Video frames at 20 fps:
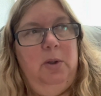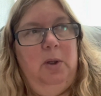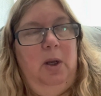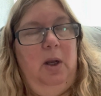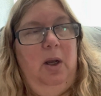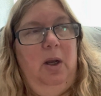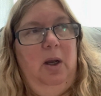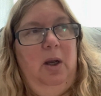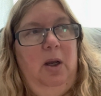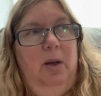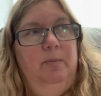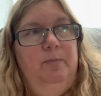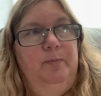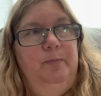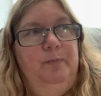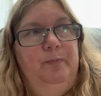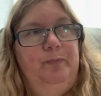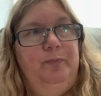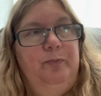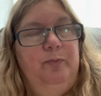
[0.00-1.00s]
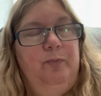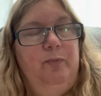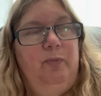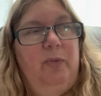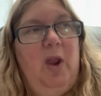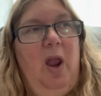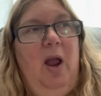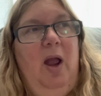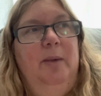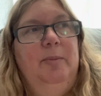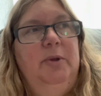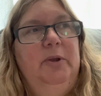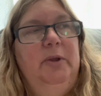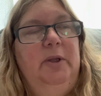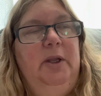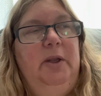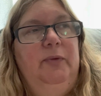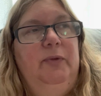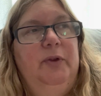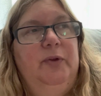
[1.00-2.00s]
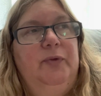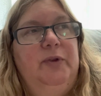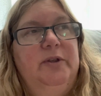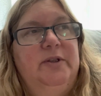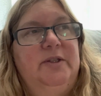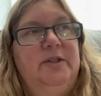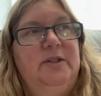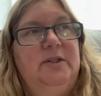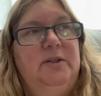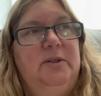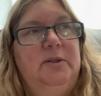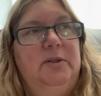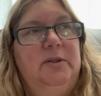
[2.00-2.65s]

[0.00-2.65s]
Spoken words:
I believe that this